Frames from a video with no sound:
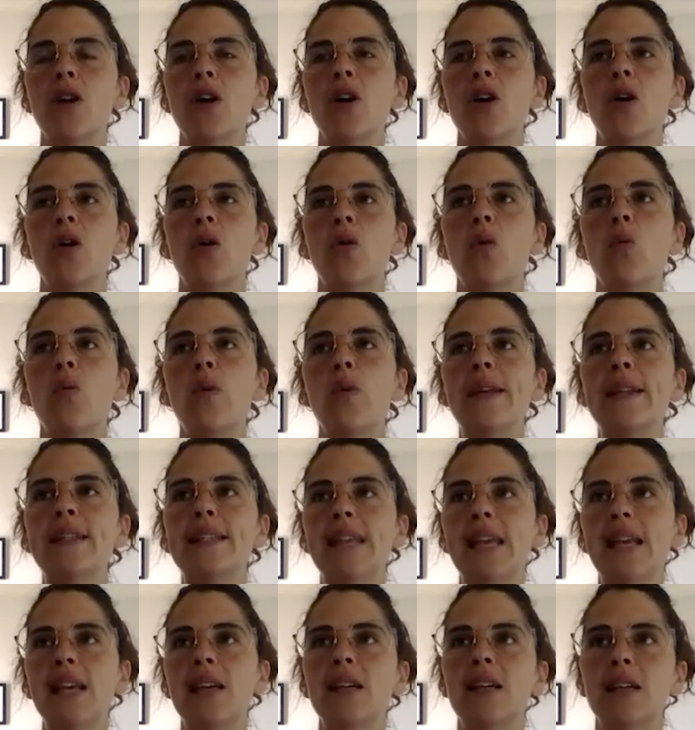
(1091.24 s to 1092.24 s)
we
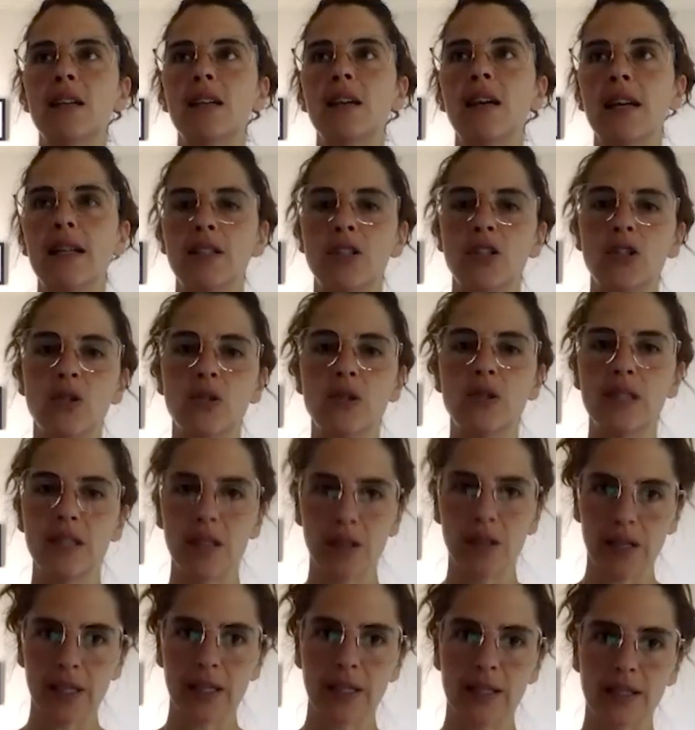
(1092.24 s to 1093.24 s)
take it too
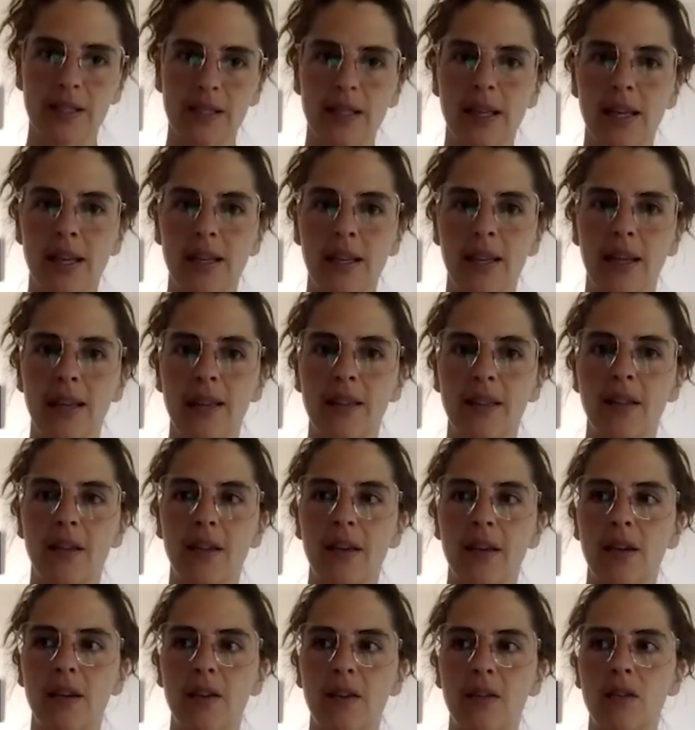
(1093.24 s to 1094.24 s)
seriously, like
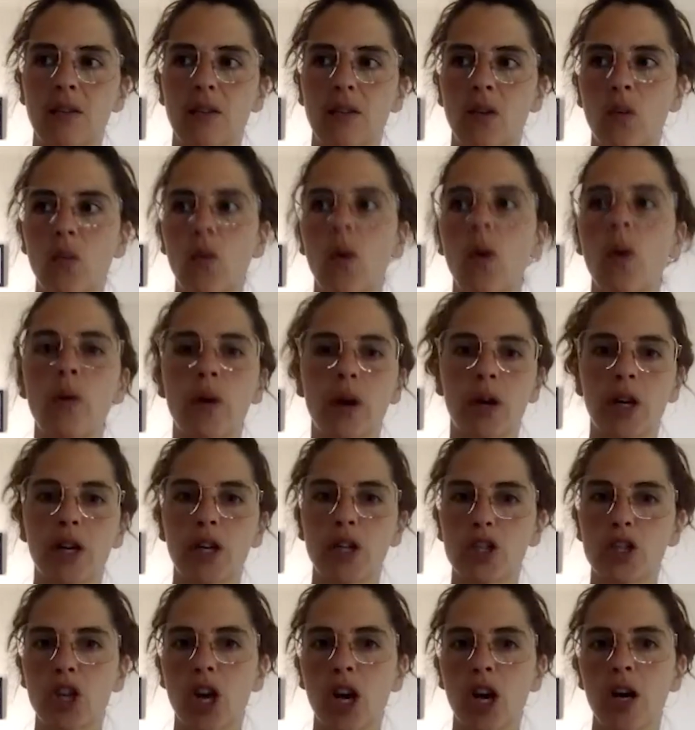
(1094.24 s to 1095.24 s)
the what we're going to
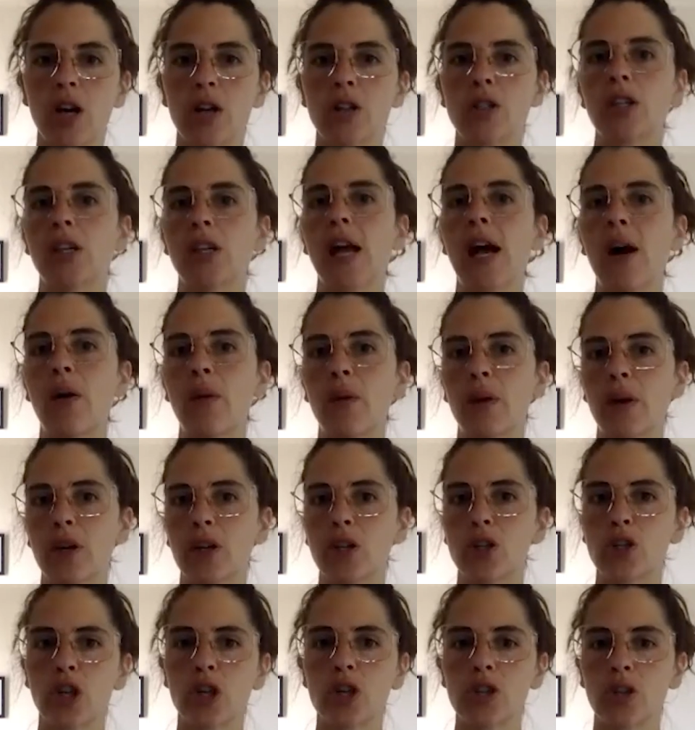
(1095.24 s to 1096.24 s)
charge and how we're
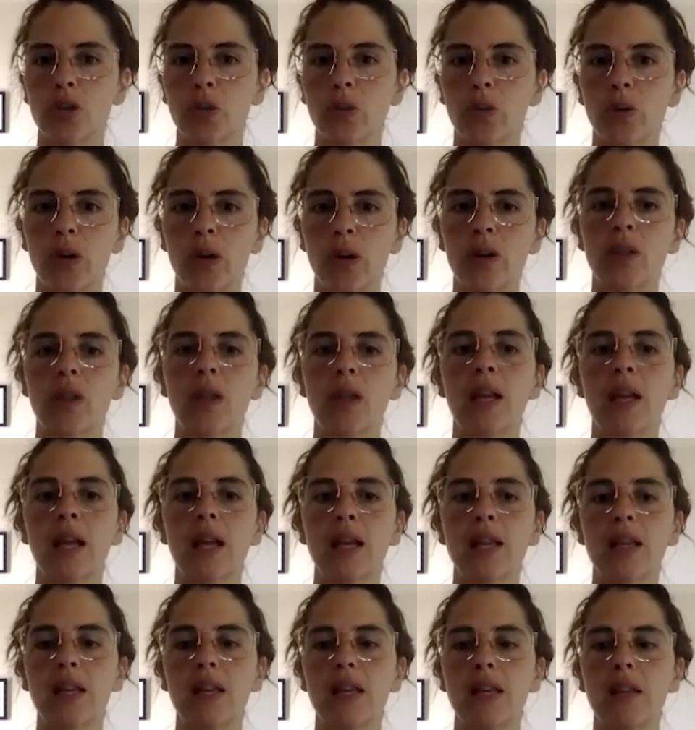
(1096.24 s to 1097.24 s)
going to charge our worth. And
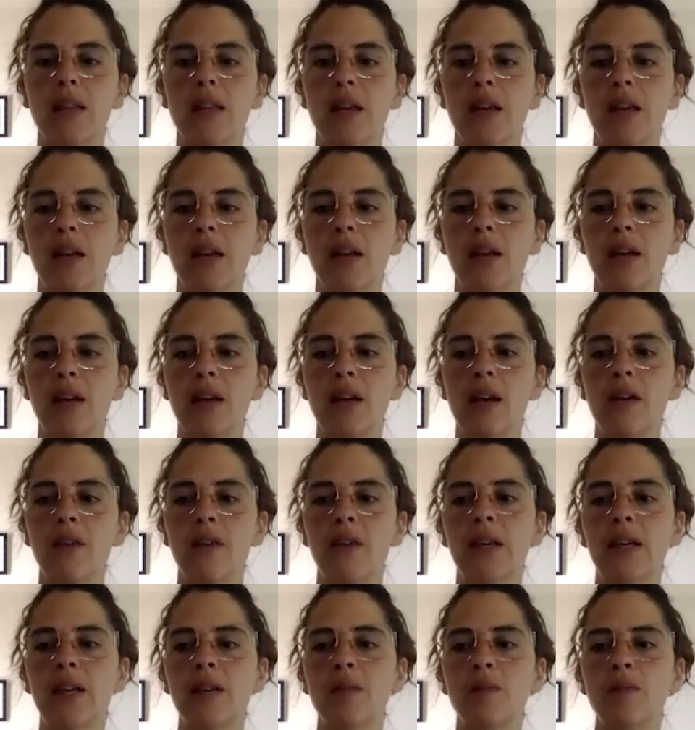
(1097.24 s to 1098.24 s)
I think that
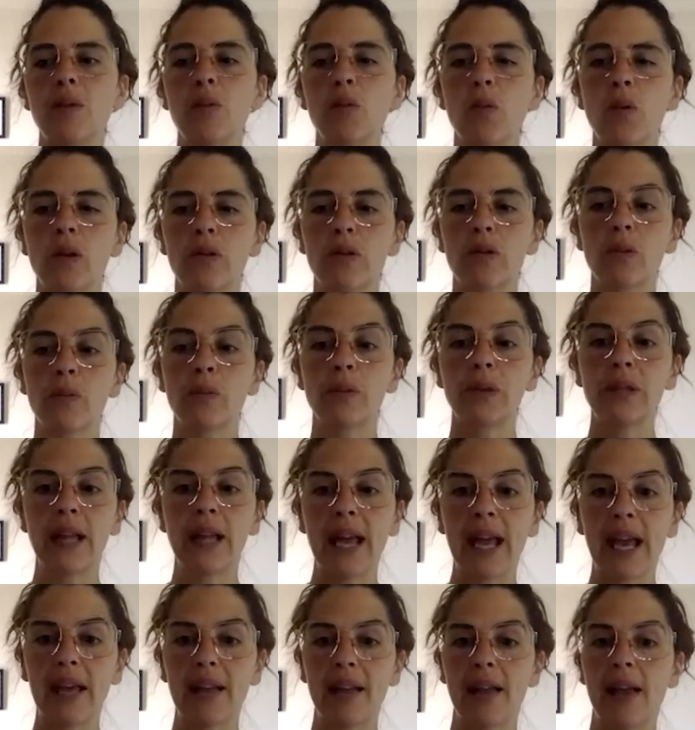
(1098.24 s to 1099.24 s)
if it can be more of a
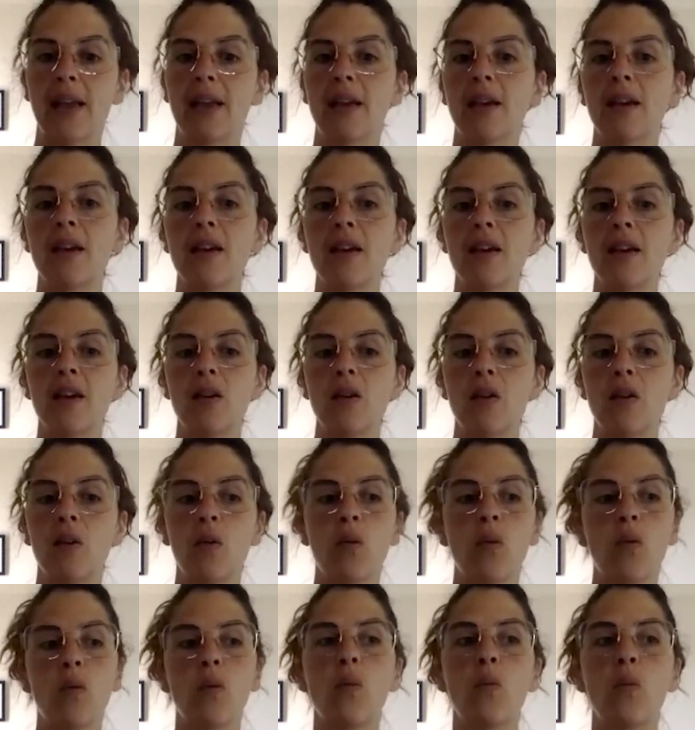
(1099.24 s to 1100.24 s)
play, like,
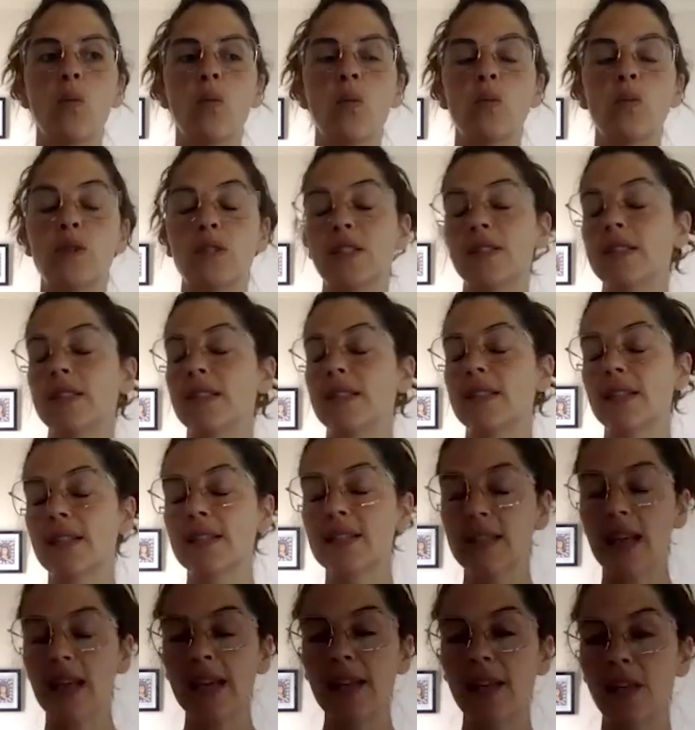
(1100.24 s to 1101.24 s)
does this
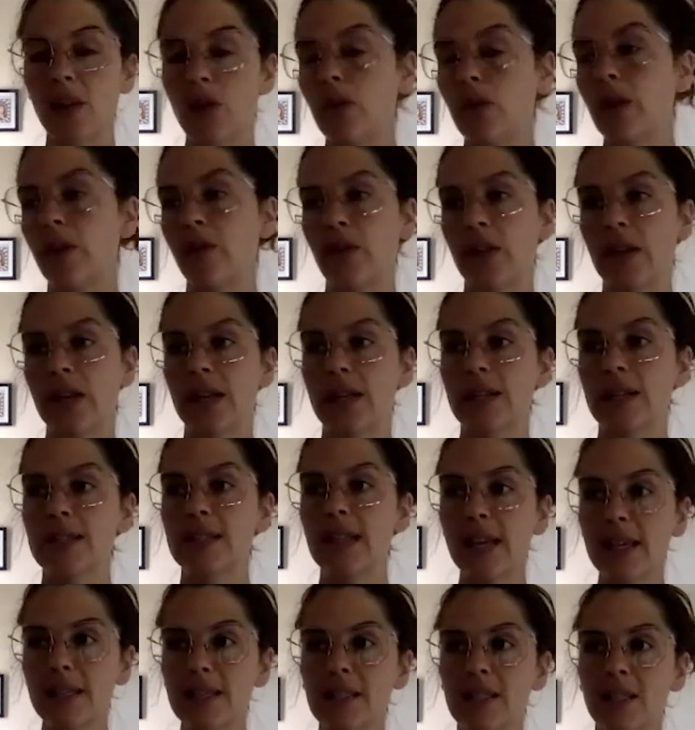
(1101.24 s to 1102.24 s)
excite you? And if it
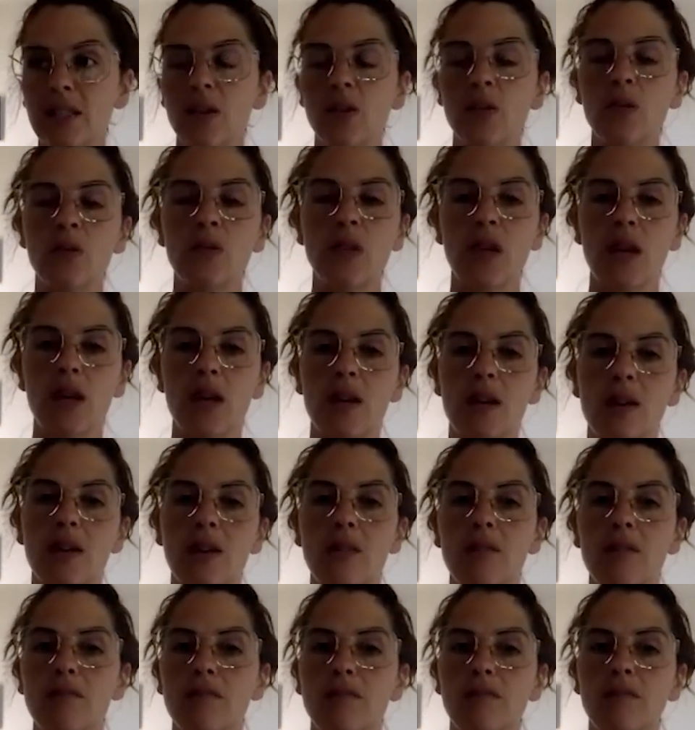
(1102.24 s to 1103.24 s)
excites you,
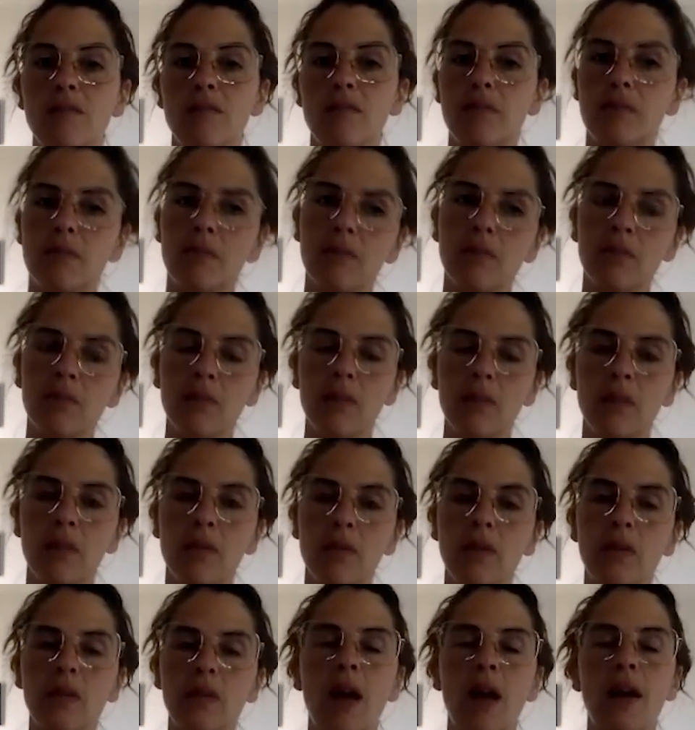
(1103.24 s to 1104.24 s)
then
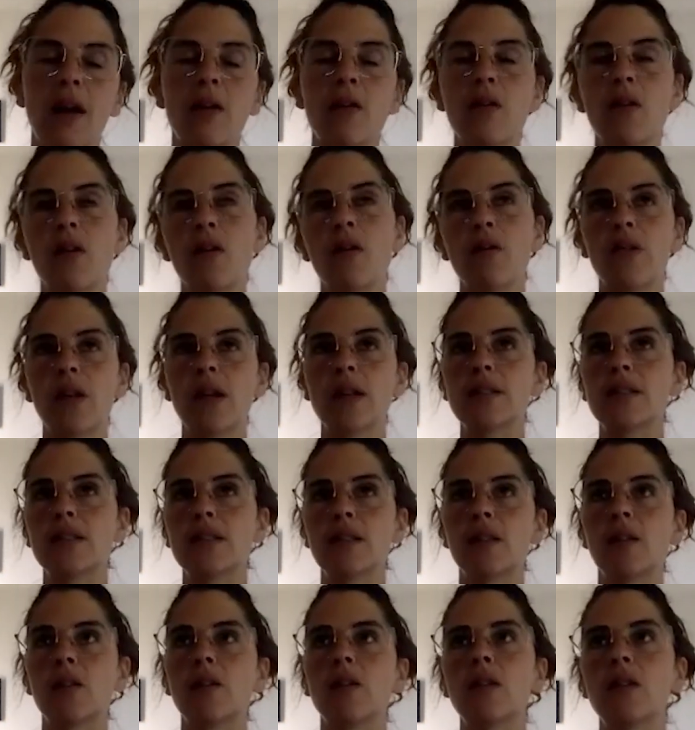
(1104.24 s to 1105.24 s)
I don't know if that's
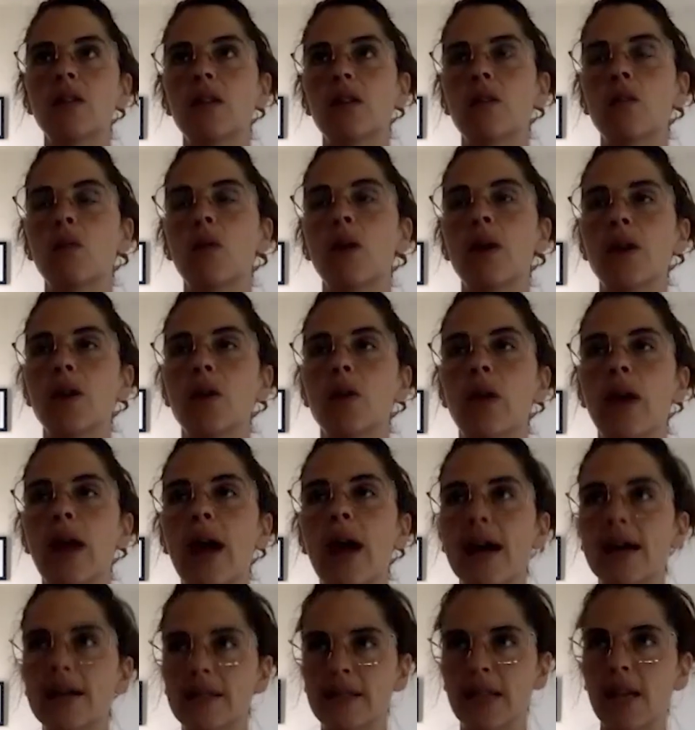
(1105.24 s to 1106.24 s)
the what you were
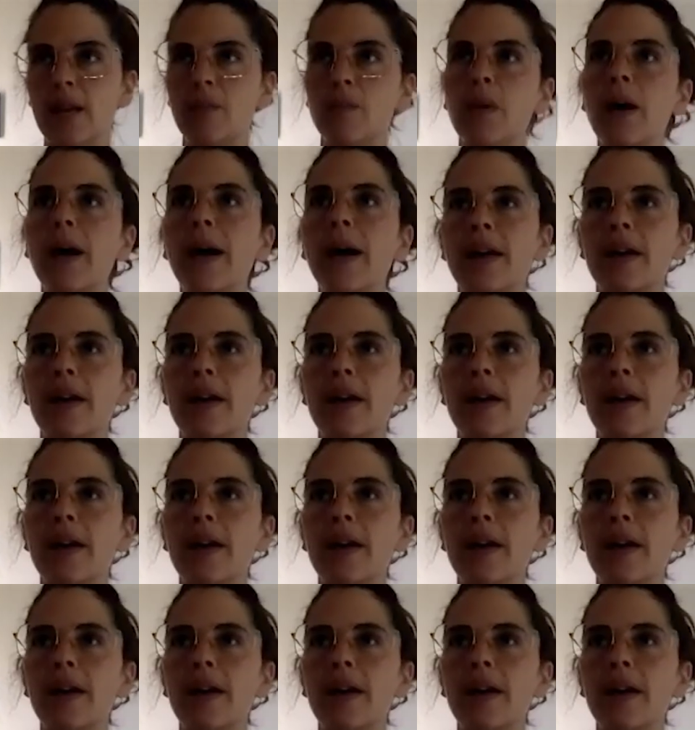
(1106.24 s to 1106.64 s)
asking, but